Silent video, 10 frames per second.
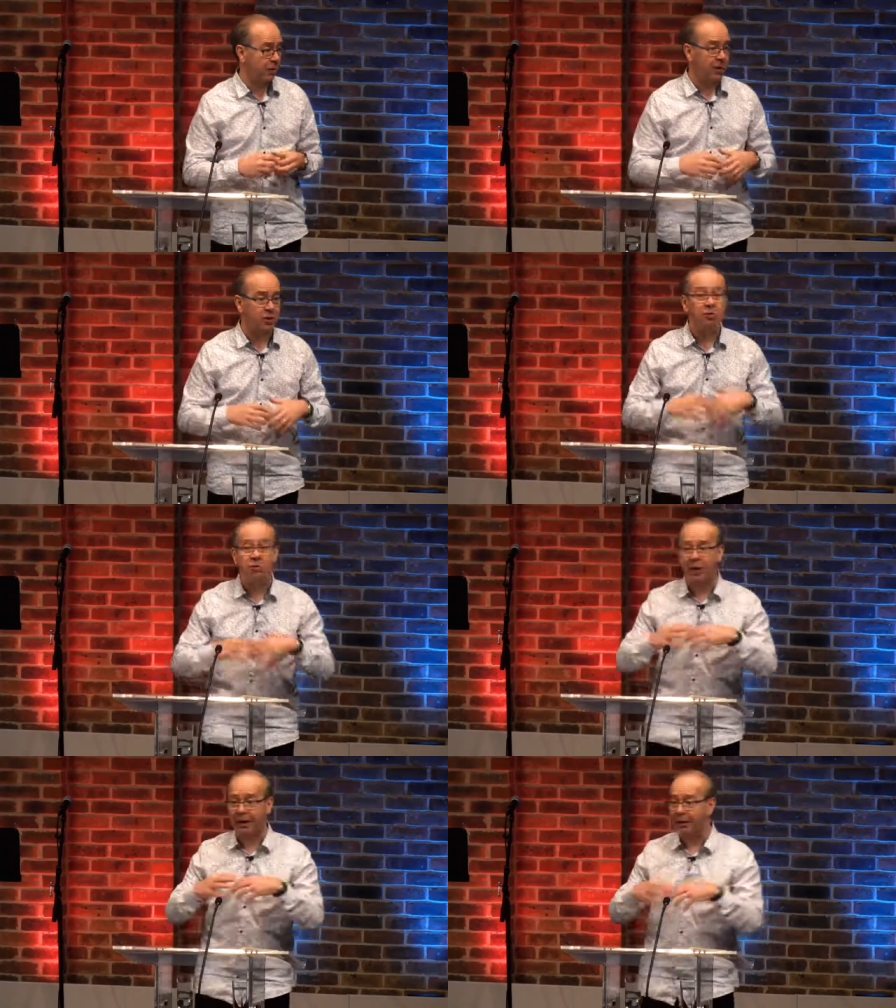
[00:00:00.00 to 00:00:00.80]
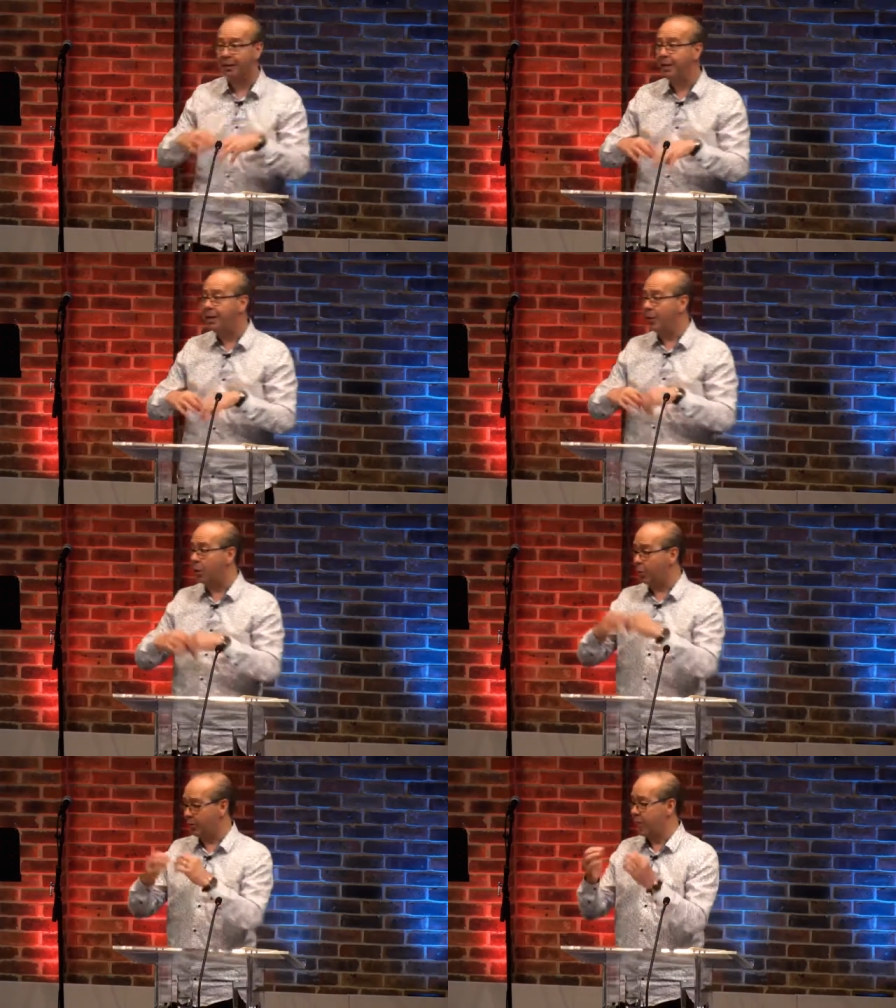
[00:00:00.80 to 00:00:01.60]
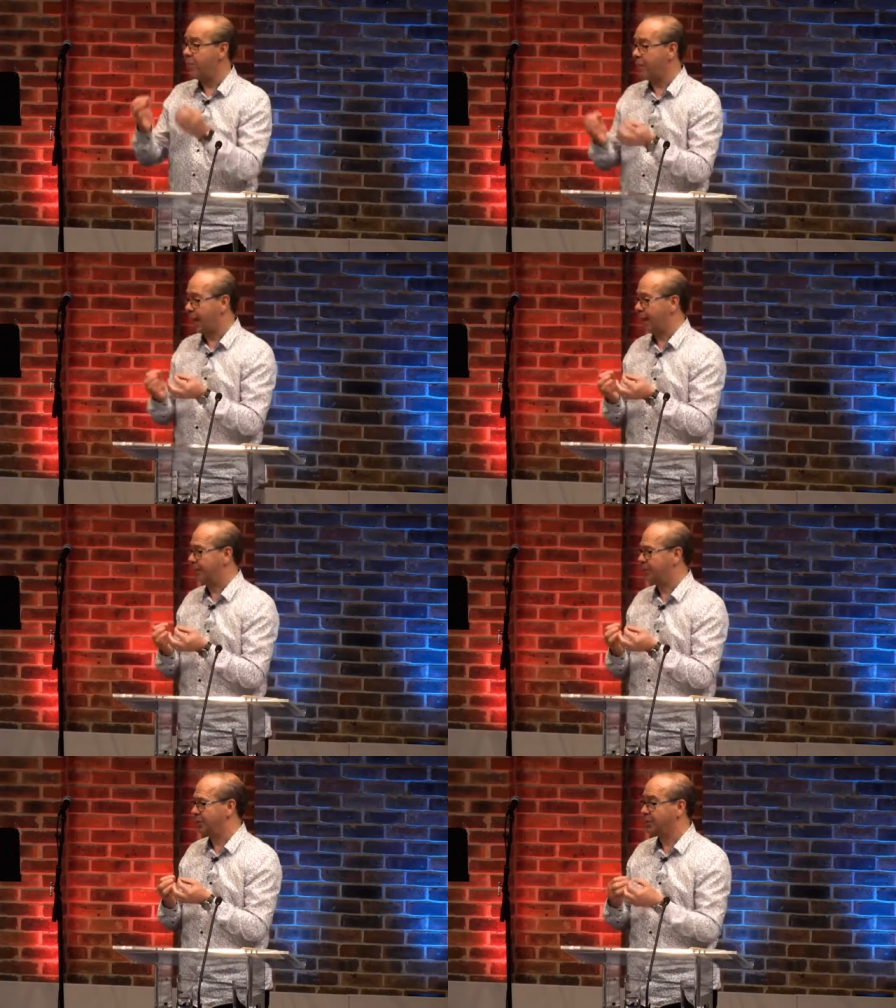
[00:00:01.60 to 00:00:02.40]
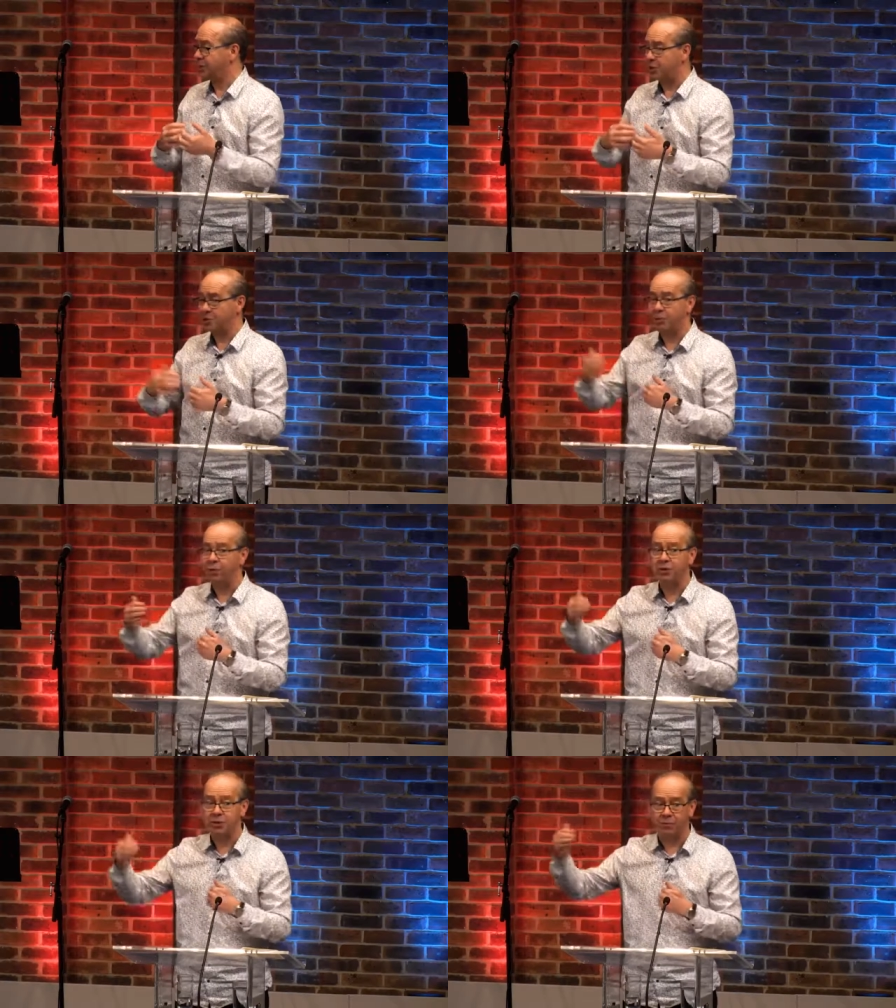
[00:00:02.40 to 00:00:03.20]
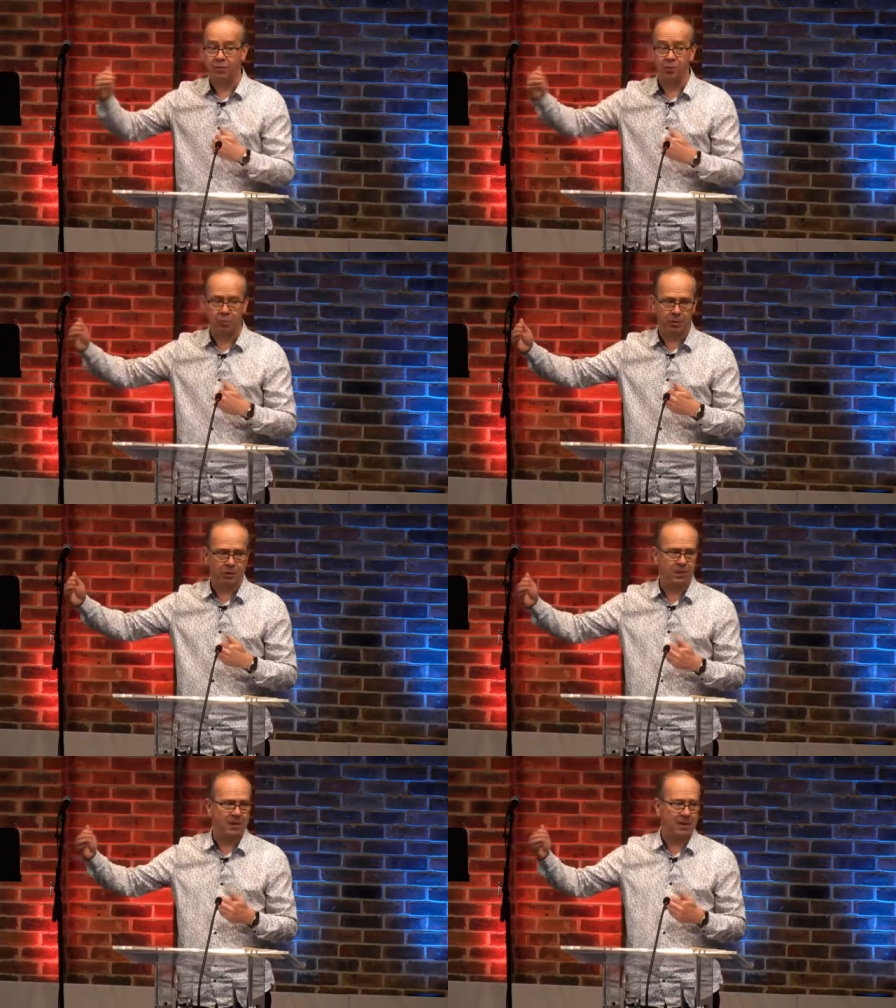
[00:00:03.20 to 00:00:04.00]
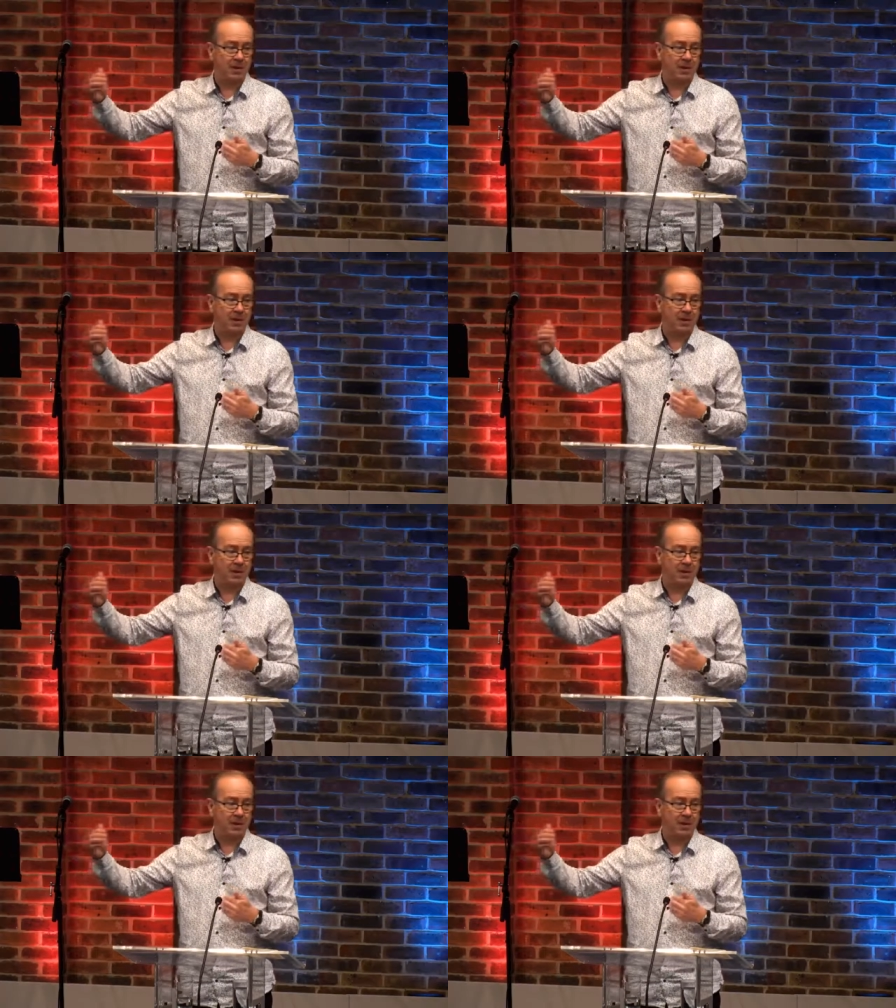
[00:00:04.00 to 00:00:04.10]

But I do think that within that, Jesus is pointing forward